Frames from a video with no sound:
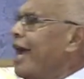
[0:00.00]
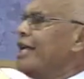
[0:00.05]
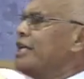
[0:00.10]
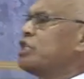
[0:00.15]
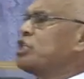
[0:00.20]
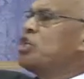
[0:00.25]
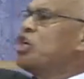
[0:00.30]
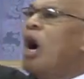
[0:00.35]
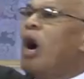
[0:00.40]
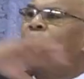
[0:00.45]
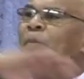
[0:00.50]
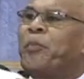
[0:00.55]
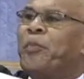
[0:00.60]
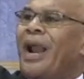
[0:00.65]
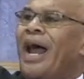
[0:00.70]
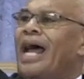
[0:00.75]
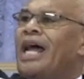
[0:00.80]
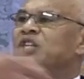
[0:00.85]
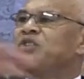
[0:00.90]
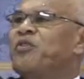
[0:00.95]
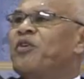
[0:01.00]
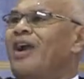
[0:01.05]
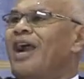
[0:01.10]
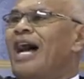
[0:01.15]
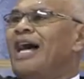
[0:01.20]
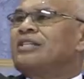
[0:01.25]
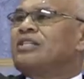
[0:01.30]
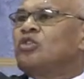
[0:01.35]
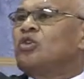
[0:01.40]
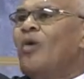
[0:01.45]
is no place for
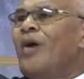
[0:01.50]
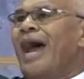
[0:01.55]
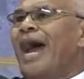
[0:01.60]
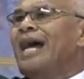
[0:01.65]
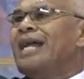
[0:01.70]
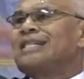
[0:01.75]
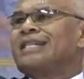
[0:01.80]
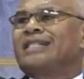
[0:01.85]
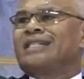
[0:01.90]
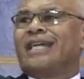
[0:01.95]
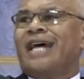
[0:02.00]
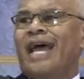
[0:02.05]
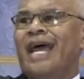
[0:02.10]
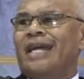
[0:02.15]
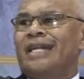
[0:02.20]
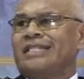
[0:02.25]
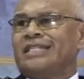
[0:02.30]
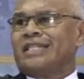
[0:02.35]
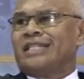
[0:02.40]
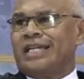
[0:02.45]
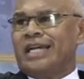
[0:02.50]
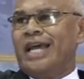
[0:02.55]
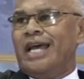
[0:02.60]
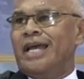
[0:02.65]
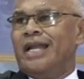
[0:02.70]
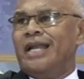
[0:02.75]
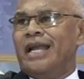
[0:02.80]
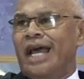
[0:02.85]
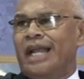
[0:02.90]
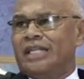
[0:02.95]
us to entertain
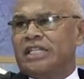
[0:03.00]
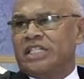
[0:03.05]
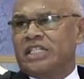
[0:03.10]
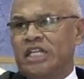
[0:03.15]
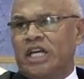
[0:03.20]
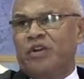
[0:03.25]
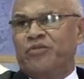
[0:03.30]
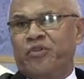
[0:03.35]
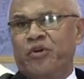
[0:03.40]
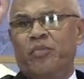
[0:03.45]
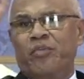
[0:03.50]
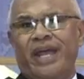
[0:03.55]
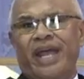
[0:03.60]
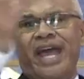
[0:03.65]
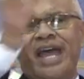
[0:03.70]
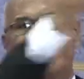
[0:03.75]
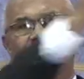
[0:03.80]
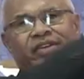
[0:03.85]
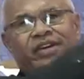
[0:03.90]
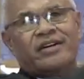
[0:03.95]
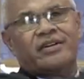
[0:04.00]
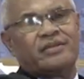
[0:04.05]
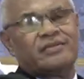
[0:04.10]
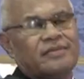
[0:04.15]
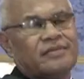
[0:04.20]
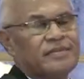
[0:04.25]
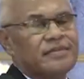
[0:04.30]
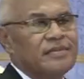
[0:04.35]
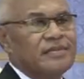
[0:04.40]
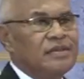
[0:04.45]
sin and sinful behavior.
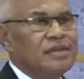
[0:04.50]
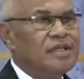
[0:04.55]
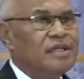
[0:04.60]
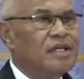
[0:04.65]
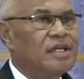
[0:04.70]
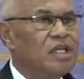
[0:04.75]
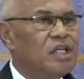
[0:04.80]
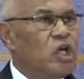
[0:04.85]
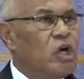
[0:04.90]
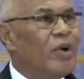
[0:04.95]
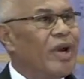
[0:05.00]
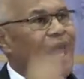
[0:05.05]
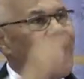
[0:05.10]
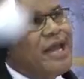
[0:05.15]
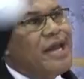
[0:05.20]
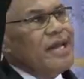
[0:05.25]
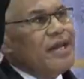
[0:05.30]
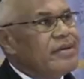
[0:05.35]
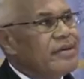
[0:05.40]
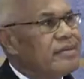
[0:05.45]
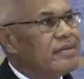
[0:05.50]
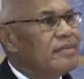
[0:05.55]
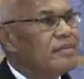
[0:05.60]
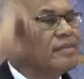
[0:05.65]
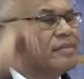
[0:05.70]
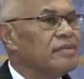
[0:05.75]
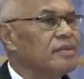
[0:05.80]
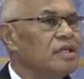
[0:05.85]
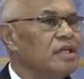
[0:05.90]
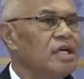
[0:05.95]
You will hate it.
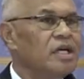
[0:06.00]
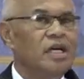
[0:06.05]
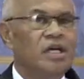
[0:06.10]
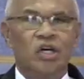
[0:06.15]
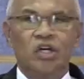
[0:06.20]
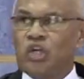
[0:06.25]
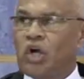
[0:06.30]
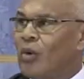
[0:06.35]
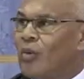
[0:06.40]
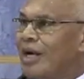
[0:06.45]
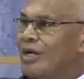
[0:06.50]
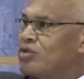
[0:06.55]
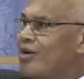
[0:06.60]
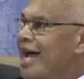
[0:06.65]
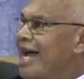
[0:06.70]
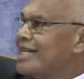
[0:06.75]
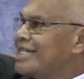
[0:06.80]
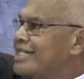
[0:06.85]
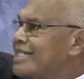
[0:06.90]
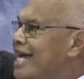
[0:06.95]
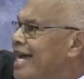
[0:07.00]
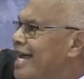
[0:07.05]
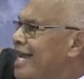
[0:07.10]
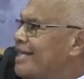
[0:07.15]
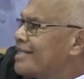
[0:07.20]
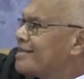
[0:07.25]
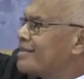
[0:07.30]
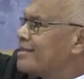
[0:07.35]
You don't want to entertain it.